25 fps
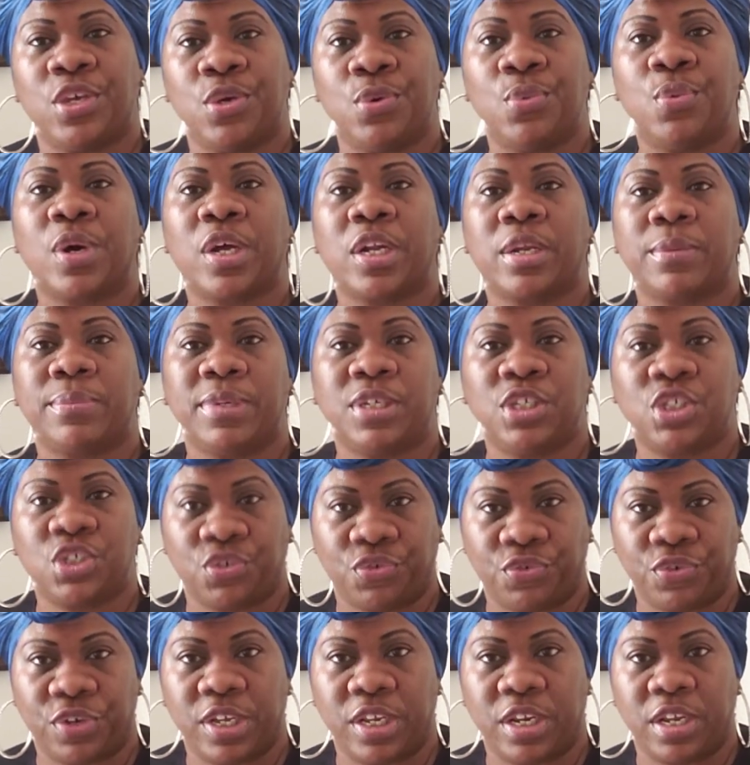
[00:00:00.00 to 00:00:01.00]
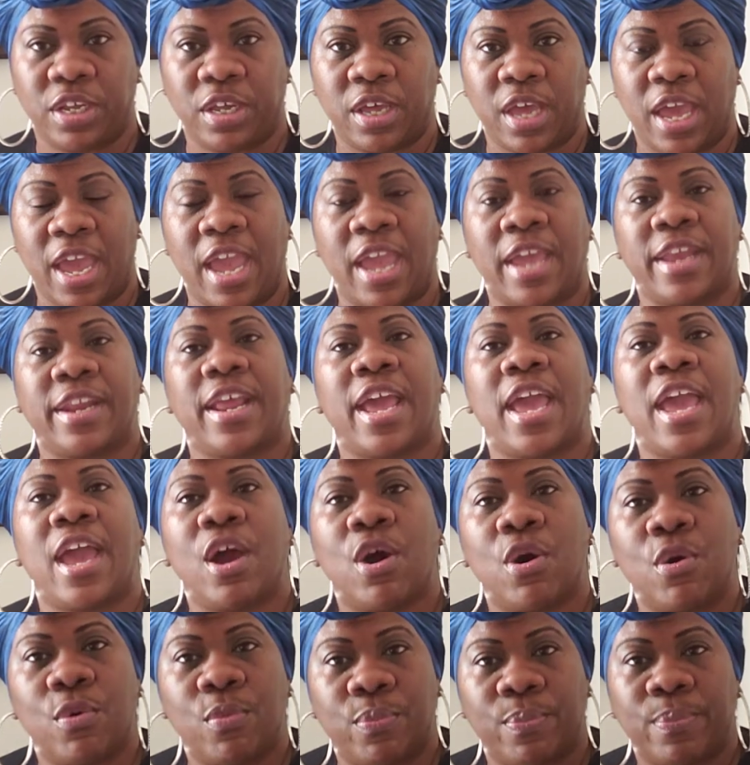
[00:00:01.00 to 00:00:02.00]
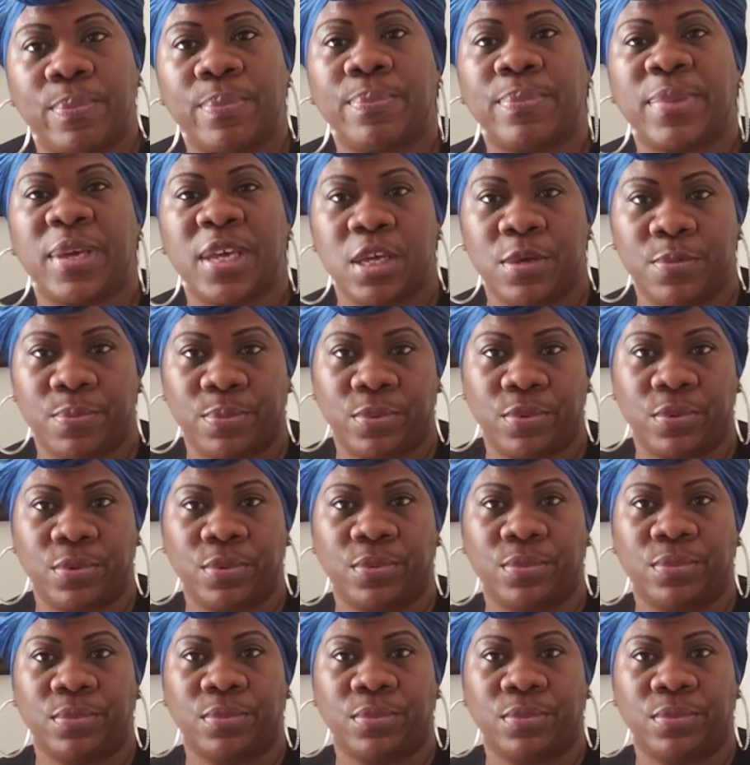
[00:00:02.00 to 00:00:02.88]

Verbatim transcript: you want to be treated and help people.